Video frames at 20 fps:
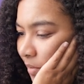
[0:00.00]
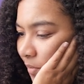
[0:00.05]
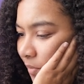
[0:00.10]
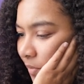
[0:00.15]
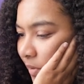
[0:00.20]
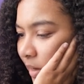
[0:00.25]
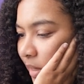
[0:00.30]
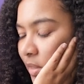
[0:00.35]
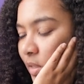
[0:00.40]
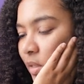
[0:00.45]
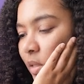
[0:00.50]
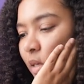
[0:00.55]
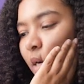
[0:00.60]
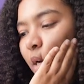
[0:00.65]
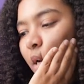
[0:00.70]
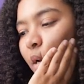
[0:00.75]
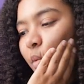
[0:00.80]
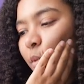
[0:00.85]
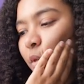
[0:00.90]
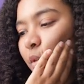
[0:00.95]
of flex
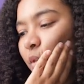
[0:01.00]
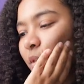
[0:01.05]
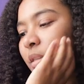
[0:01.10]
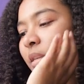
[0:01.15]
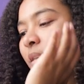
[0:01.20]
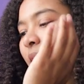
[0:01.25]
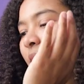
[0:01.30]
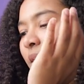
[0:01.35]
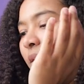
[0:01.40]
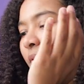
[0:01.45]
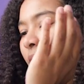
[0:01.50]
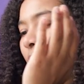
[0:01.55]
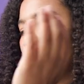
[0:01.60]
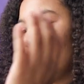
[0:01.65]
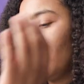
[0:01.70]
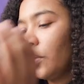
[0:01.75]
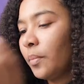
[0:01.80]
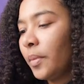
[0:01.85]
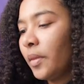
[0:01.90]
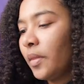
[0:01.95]
start, which is the
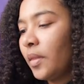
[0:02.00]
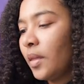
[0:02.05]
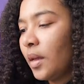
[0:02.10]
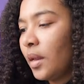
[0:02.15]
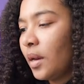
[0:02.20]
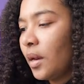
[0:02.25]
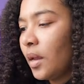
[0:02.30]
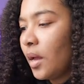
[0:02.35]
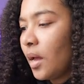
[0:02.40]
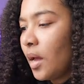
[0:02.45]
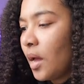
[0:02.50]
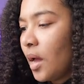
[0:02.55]
default, but then